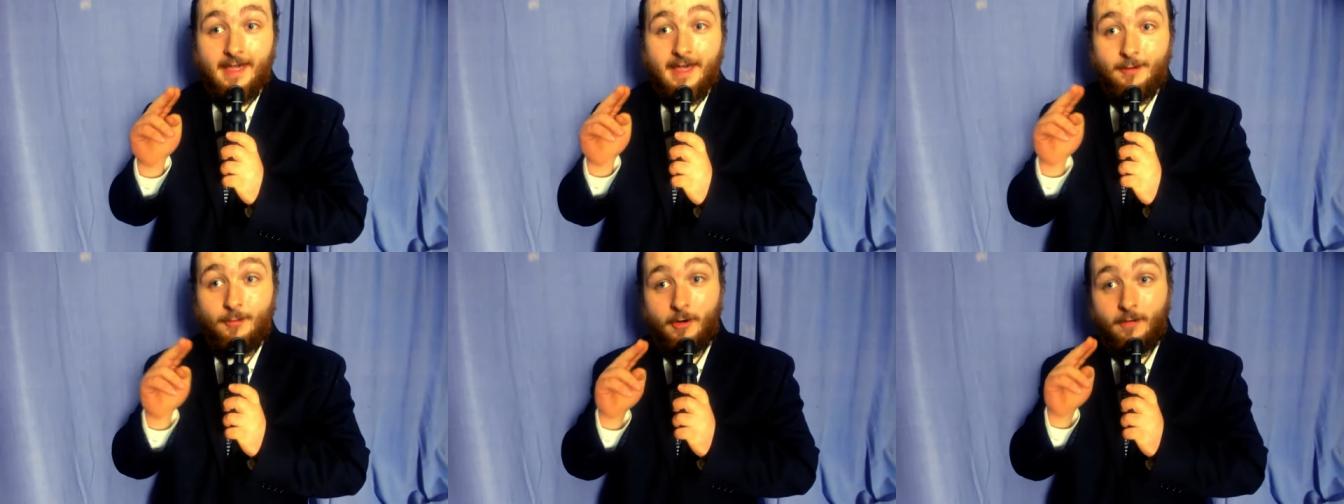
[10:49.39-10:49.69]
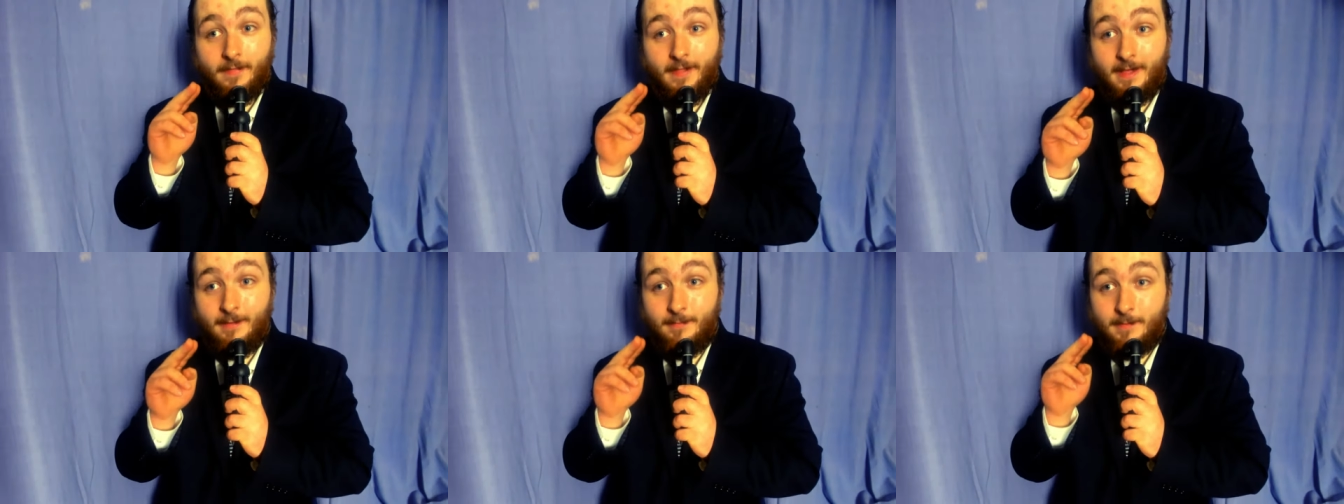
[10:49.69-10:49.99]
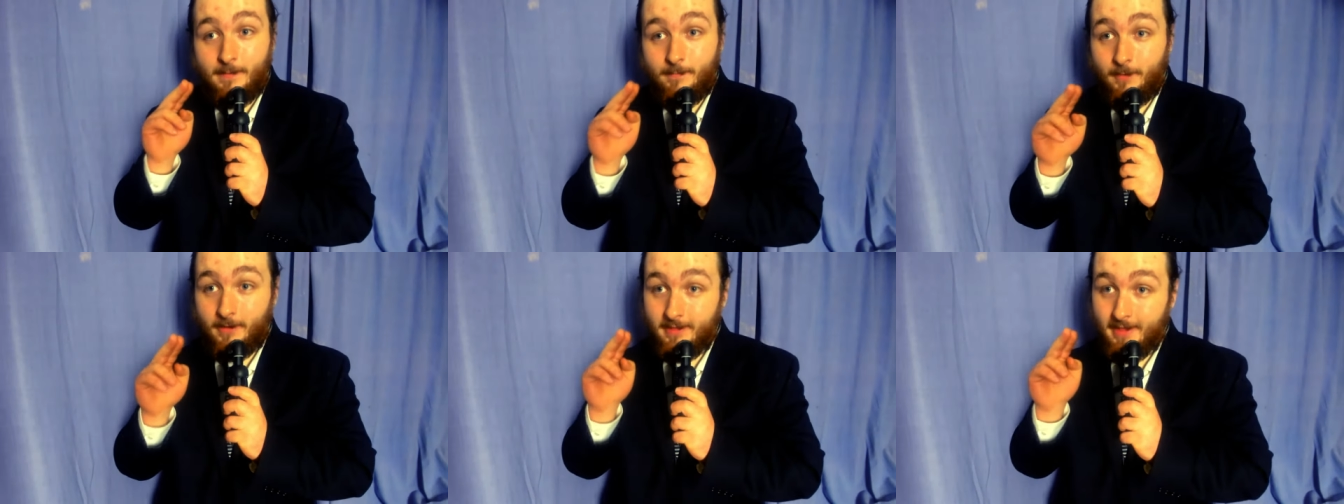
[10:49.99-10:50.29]
It won't let
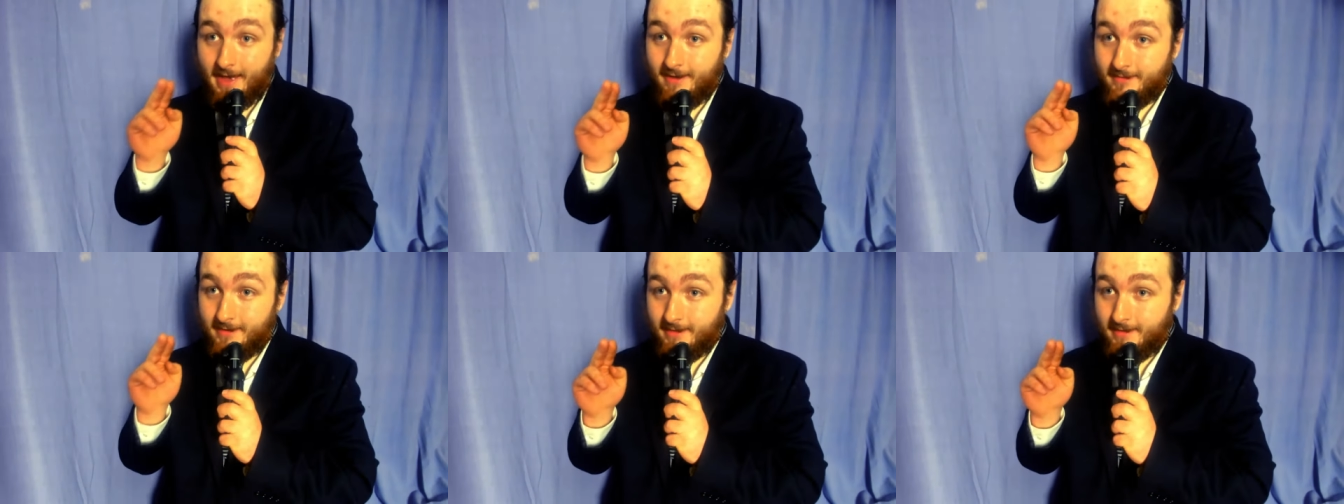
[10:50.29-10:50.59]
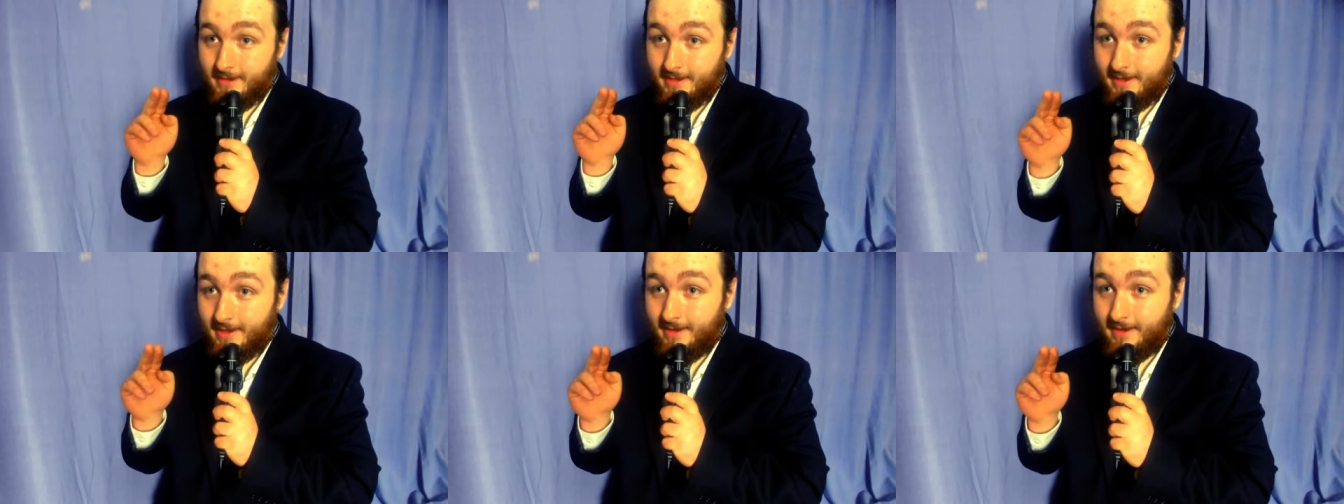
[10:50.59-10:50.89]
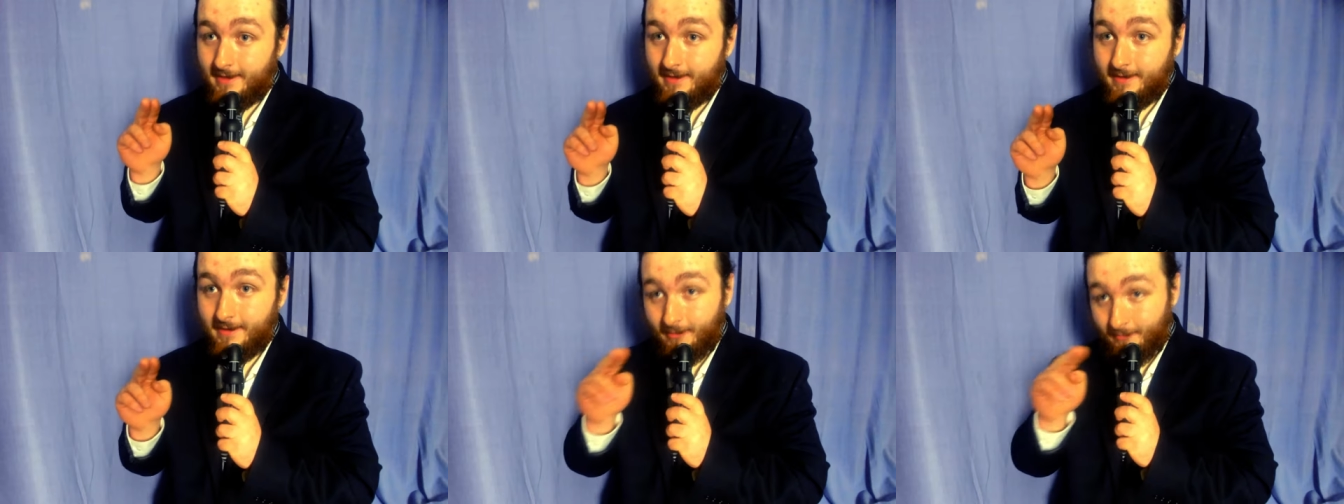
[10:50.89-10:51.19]
me put down the
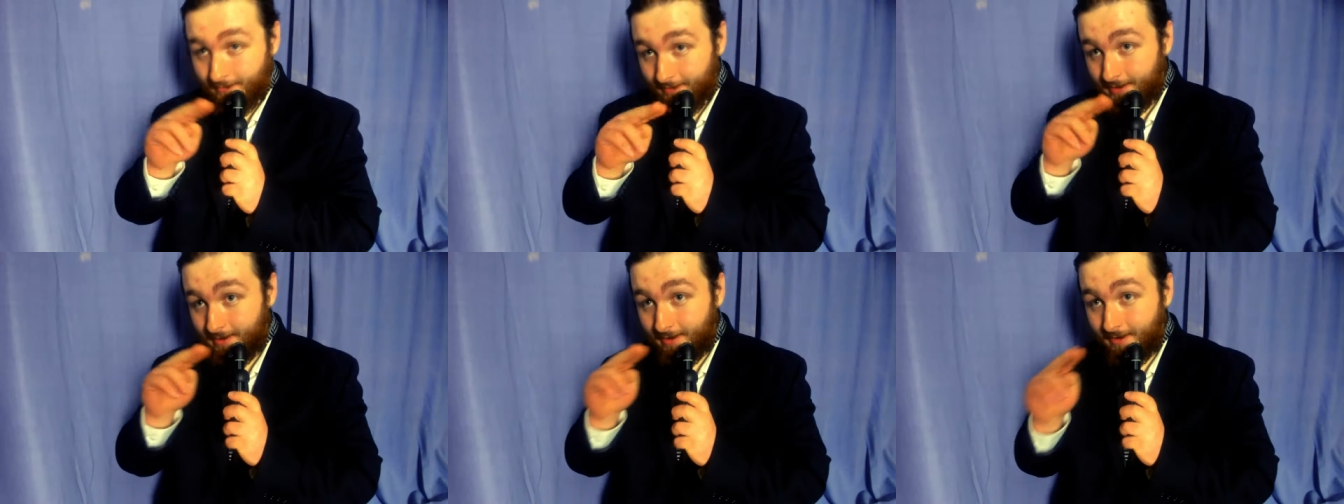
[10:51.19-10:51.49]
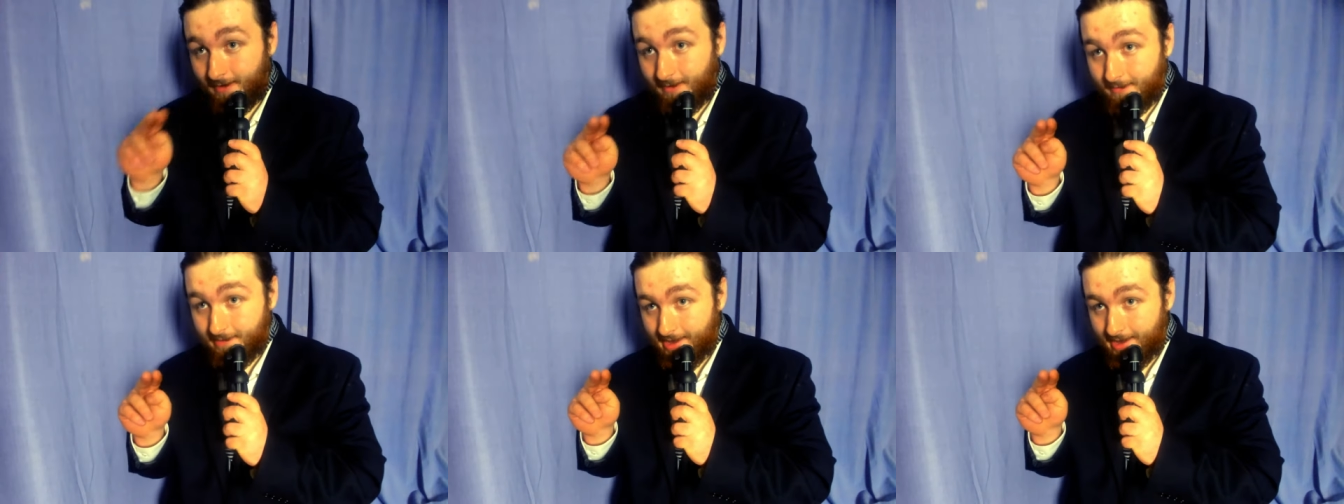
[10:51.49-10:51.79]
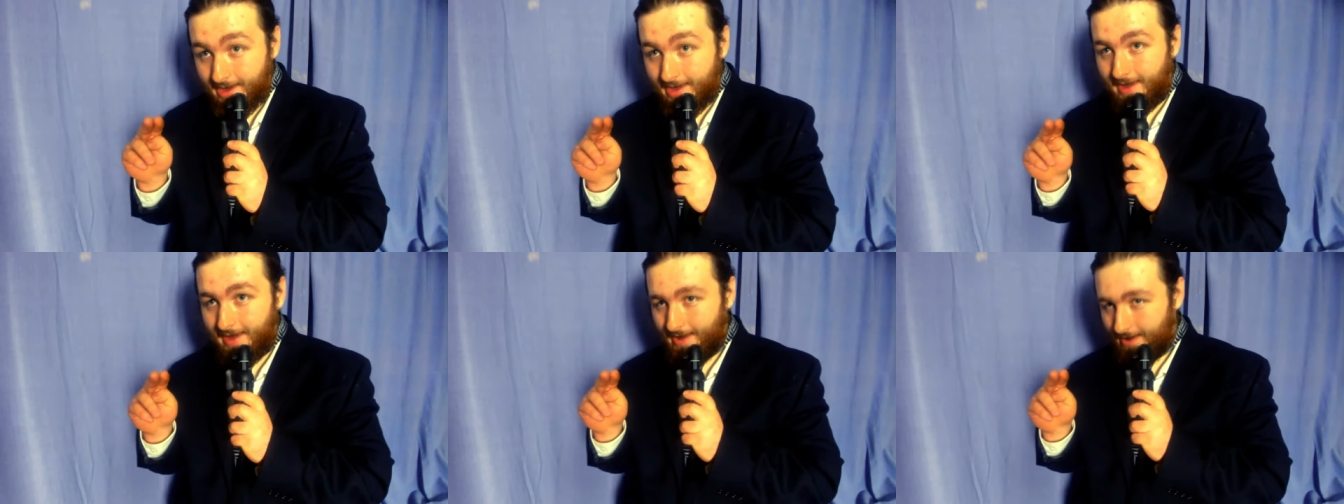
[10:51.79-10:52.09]
D, only all
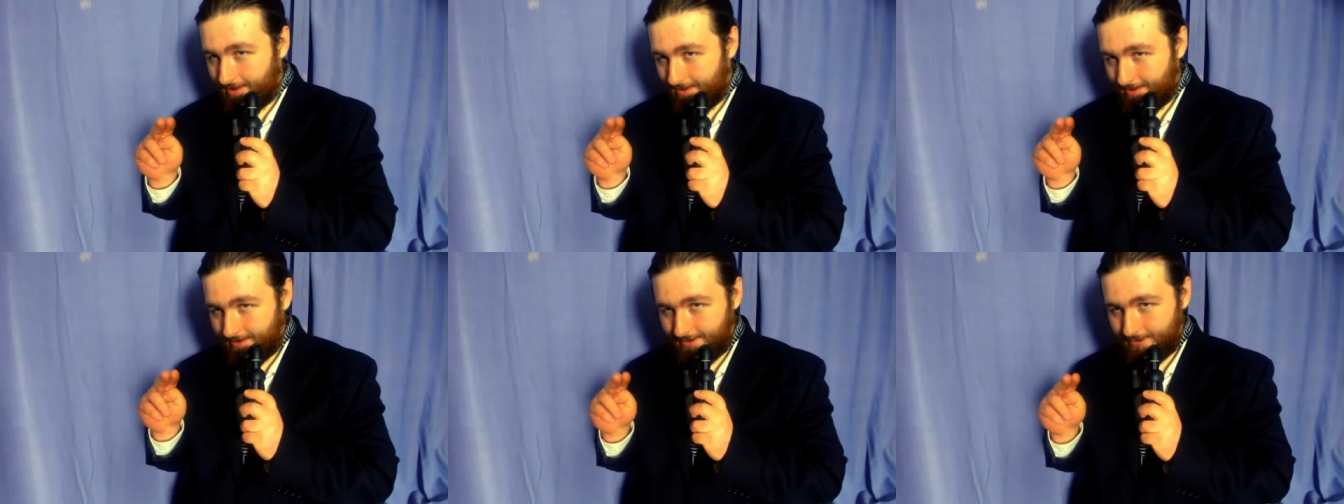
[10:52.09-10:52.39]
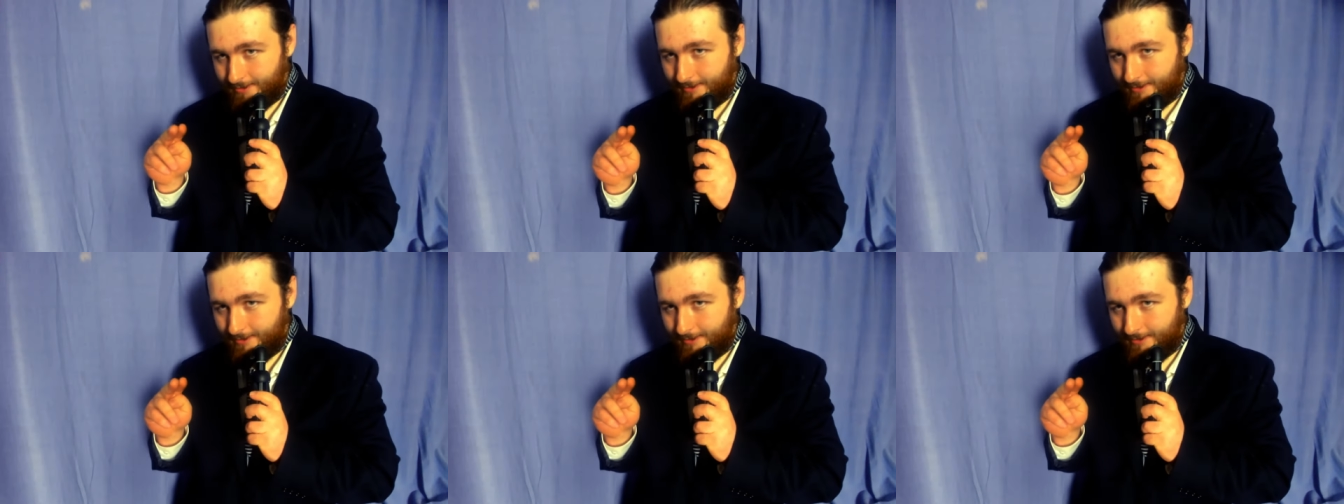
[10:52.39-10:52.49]
A.